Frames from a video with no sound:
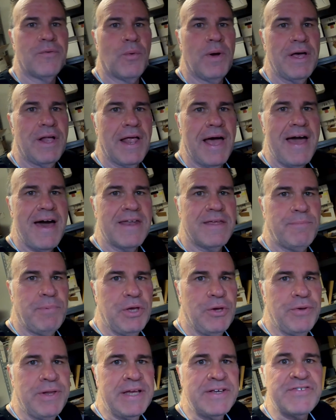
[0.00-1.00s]
Well, howdy,
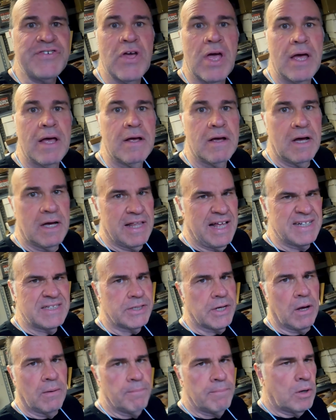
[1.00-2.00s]
beauties. Uh,
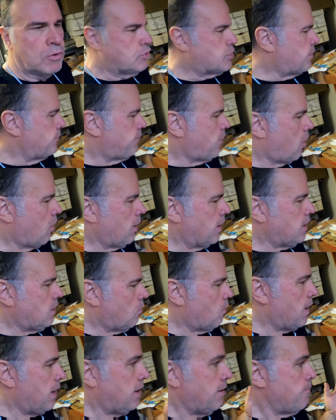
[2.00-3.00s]
that's all, most of y'all
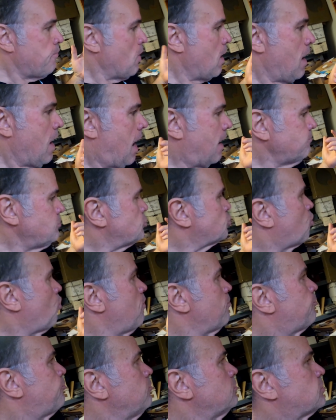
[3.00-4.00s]
anyway. I'm just
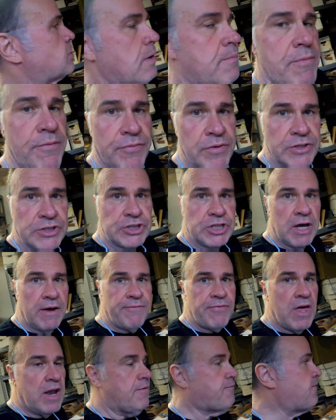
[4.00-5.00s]
going through some of the
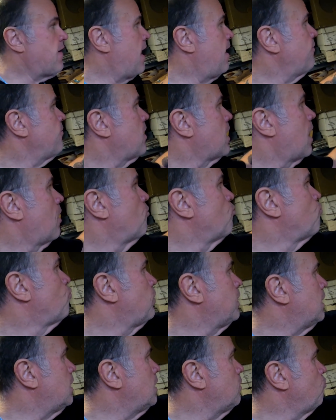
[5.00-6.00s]
stuff that I found that I
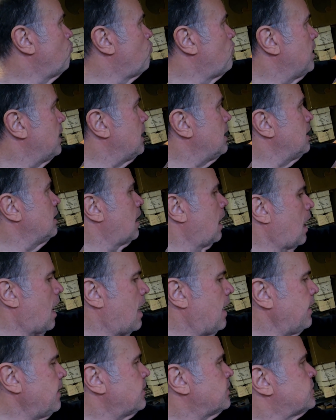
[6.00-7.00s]
really, really
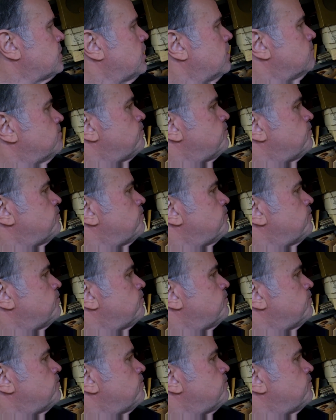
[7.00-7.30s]
liked.